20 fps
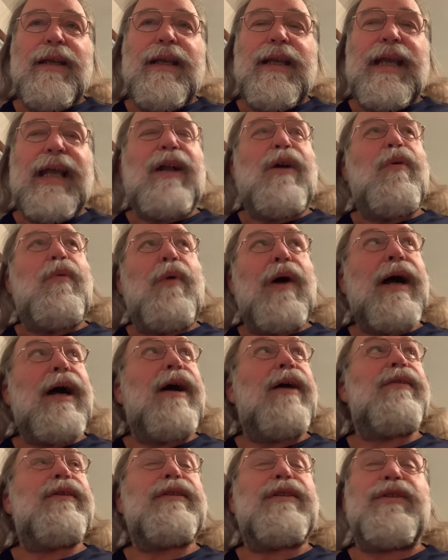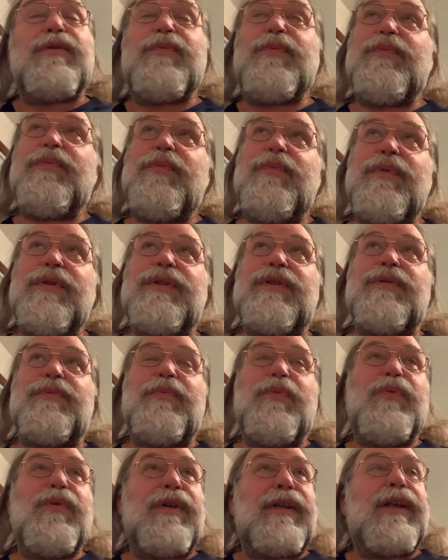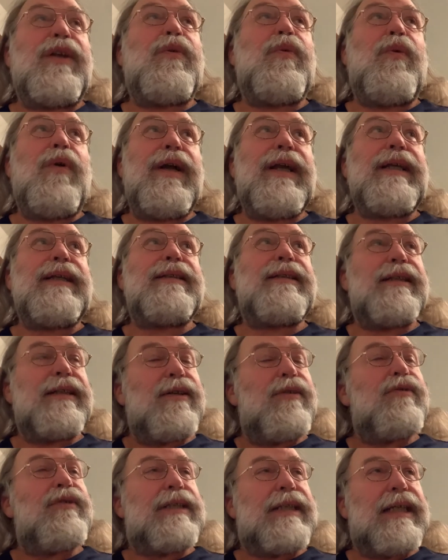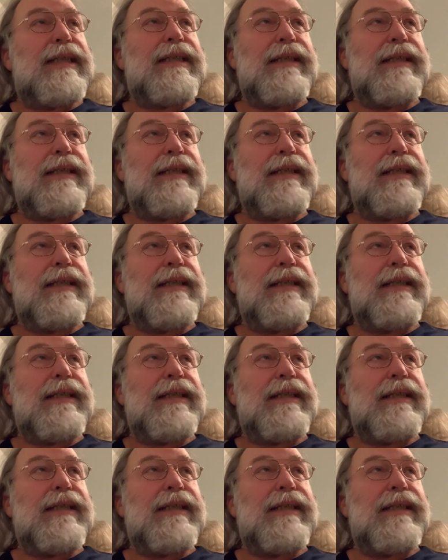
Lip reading: And I go, wow, this is really quaint. She goes, yes, it